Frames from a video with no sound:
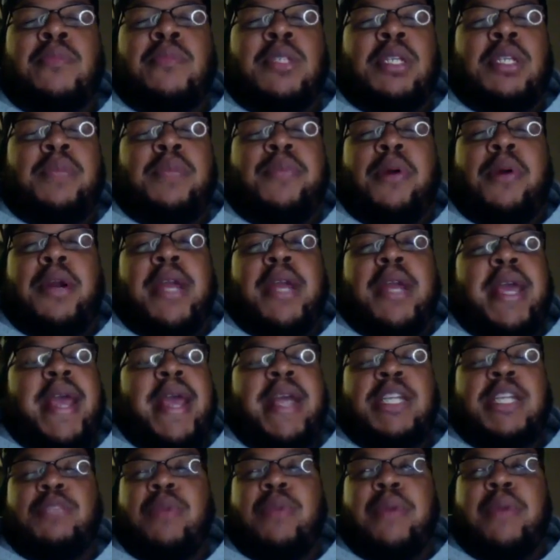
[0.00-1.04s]
Barnett had
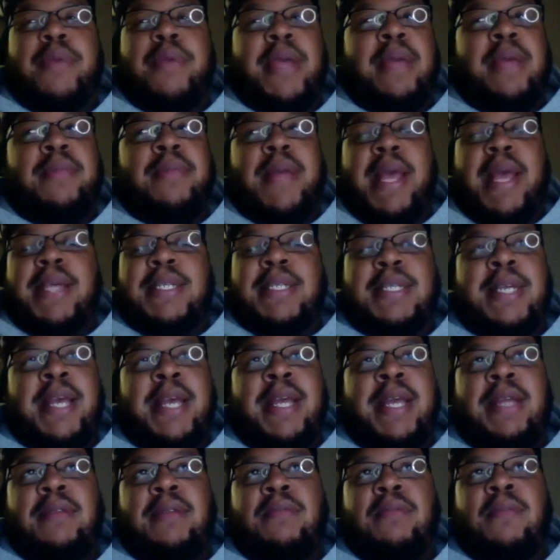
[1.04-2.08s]
his way with him last
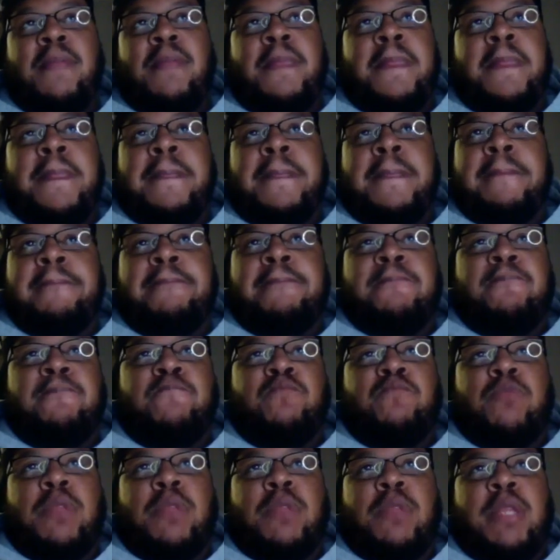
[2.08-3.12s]
night.
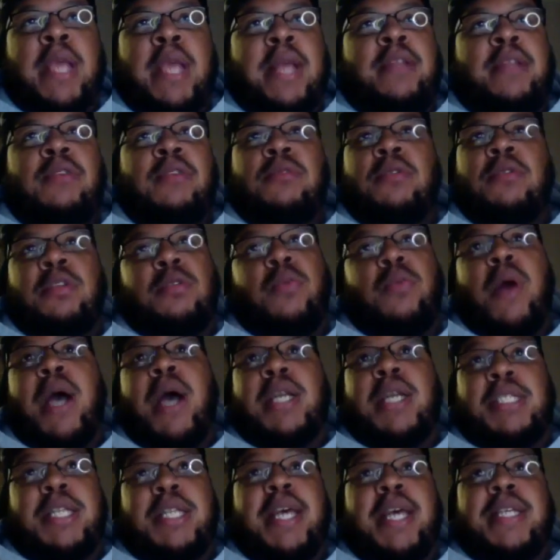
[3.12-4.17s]
That dude looked
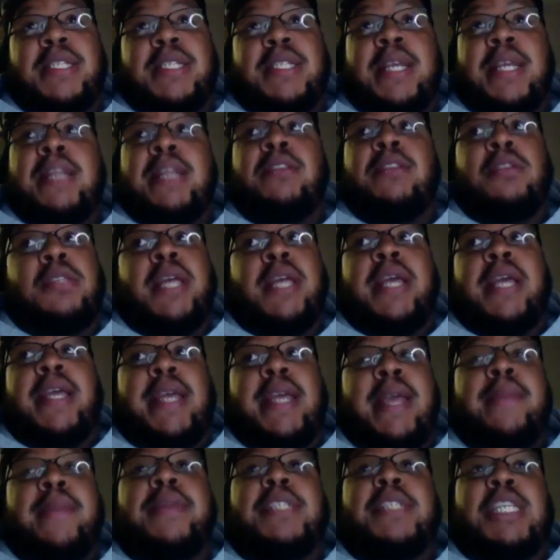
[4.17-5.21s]
washed last night. He looked like
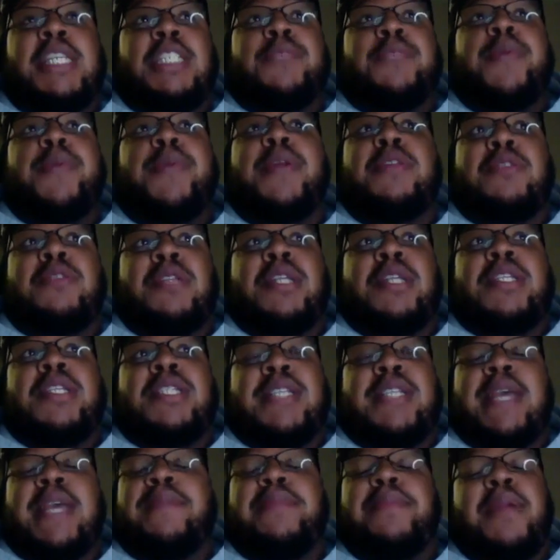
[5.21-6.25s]
him and Jason Peters looked like the
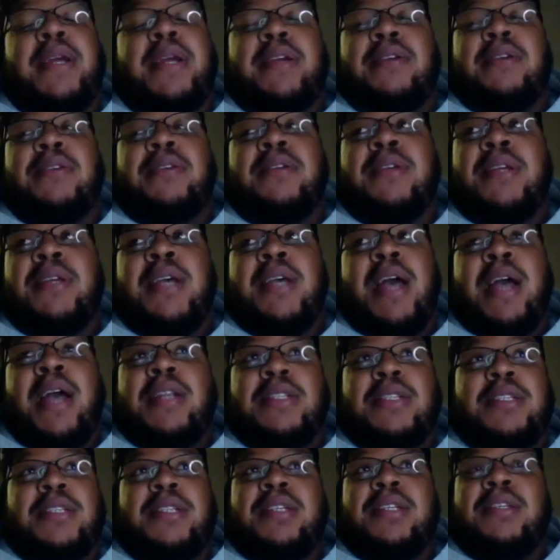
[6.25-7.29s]
same player,
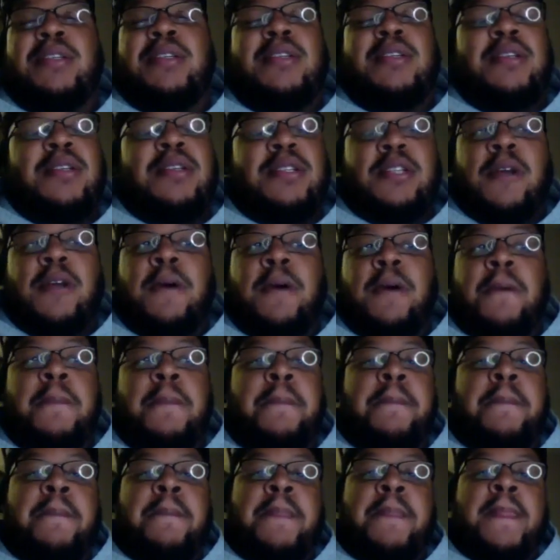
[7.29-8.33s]
honestly. So
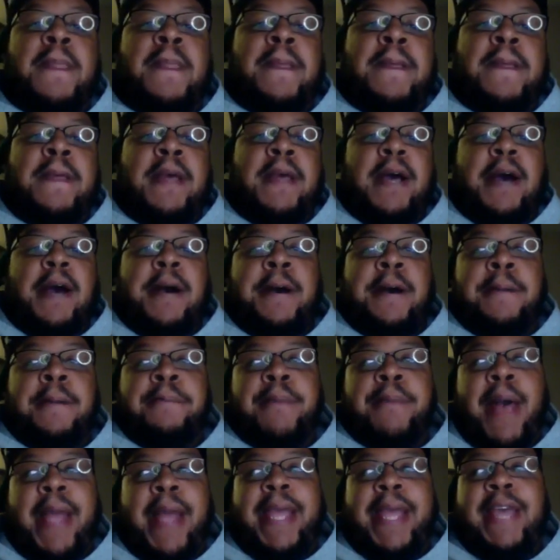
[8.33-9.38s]

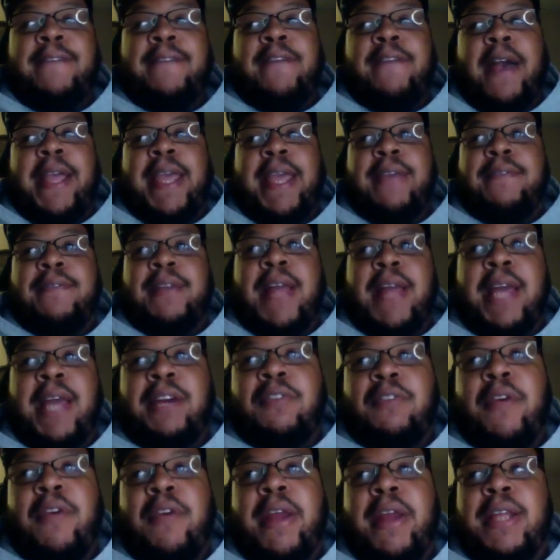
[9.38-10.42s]
I give a lot of
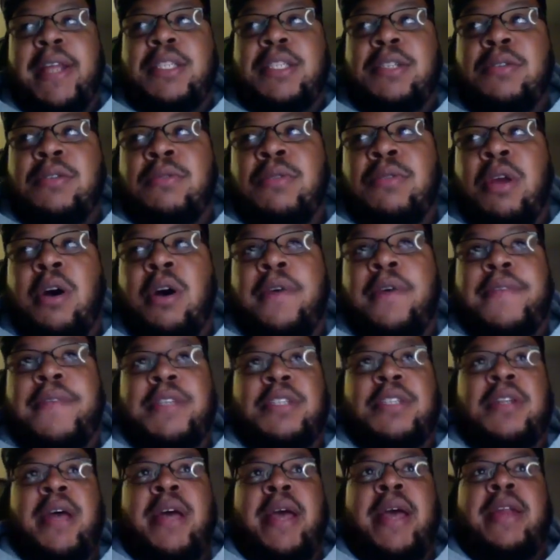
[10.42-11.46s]
credit to the offensive
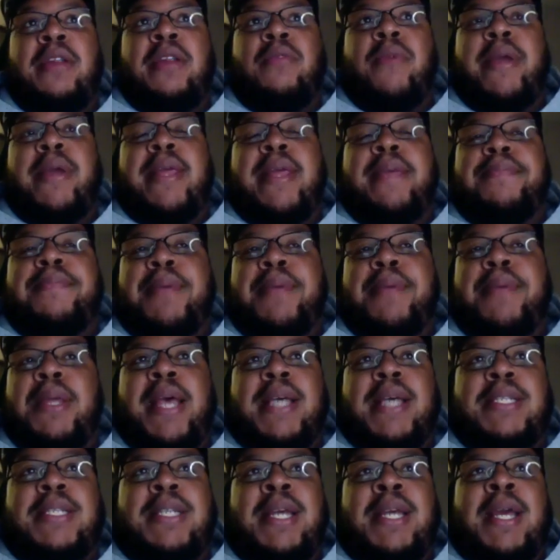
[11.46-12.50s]
line and the way they played
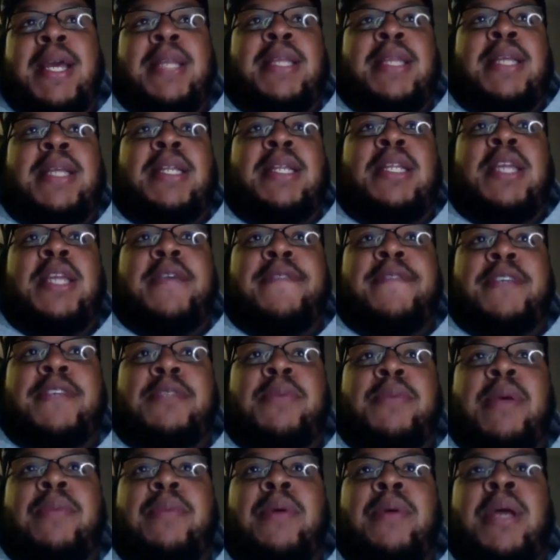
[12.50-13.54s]
last night. I think the defense
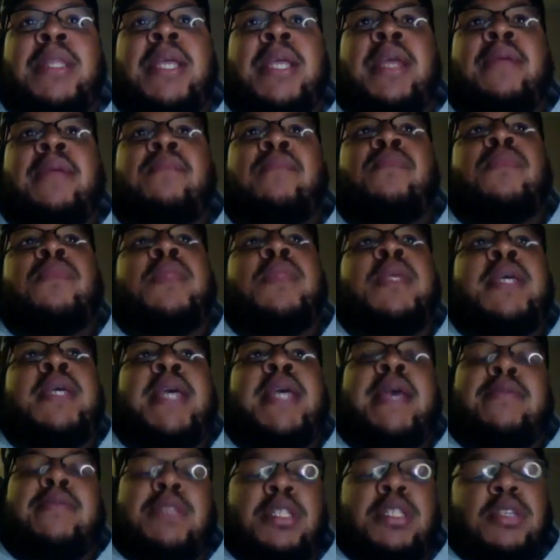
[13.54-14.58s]
played well. I think
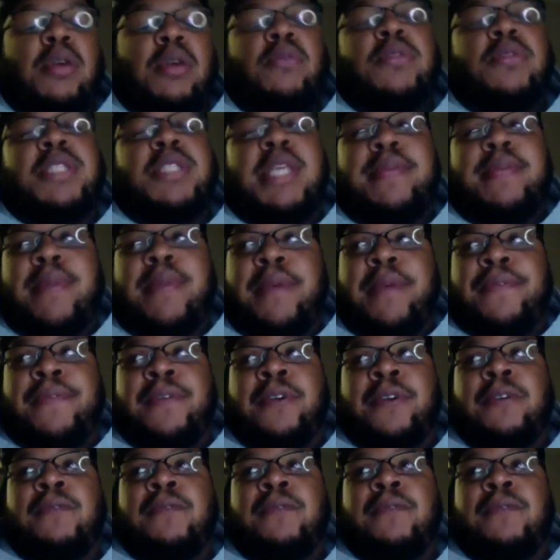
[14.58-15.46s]
it was a total team effort.